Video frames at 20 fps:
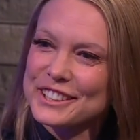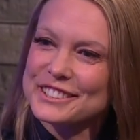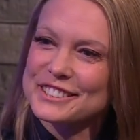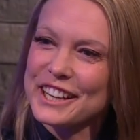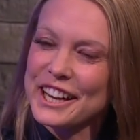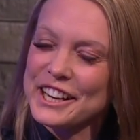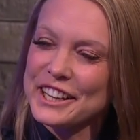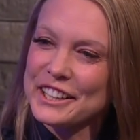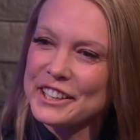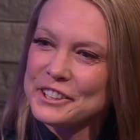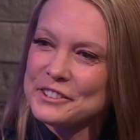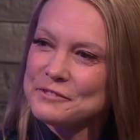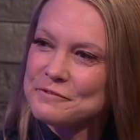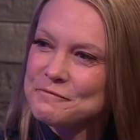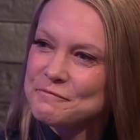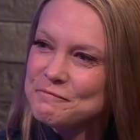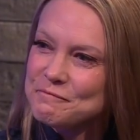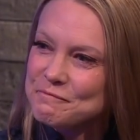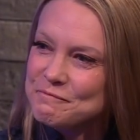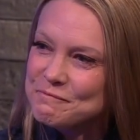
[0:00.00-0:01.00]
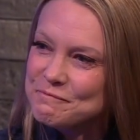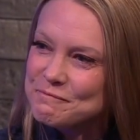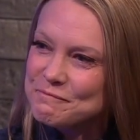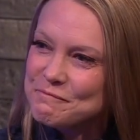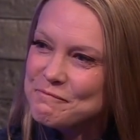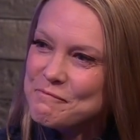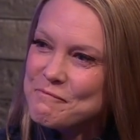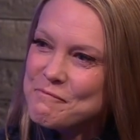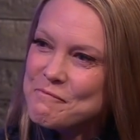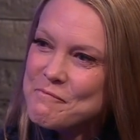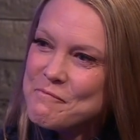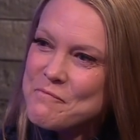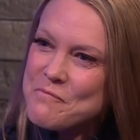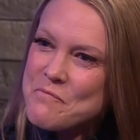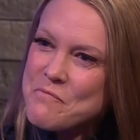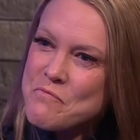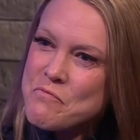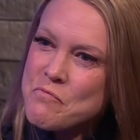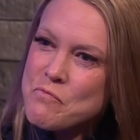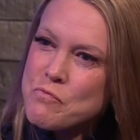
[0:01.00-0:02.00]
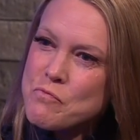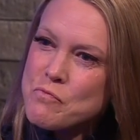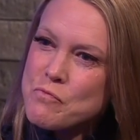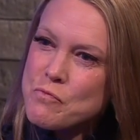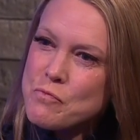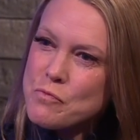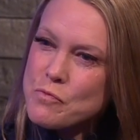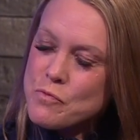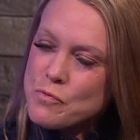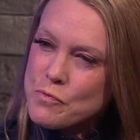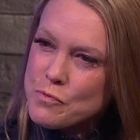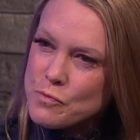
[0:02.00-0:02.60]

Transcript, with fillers: Mountain West, four bids. So are are